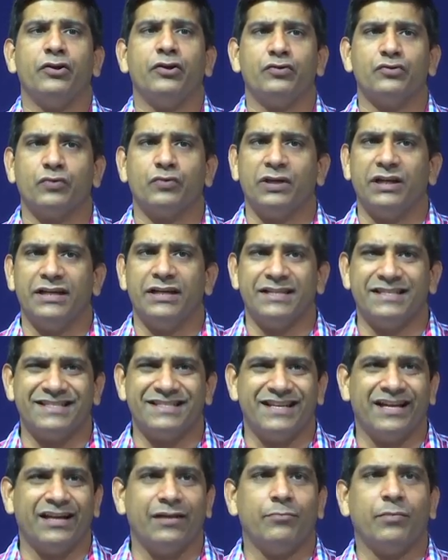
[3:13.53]
Usually it is
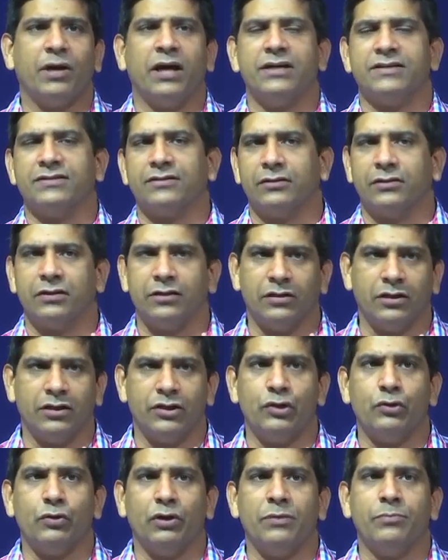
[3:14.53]
done by certain
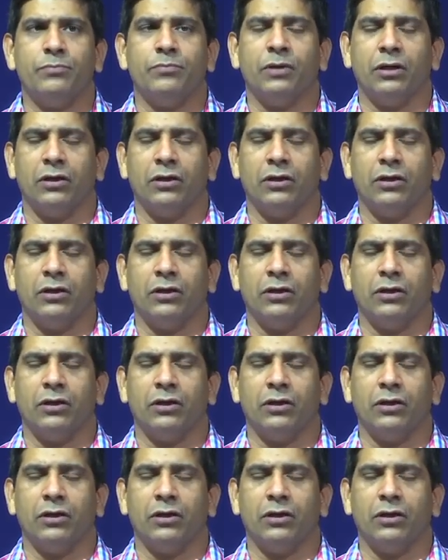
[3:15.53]
UL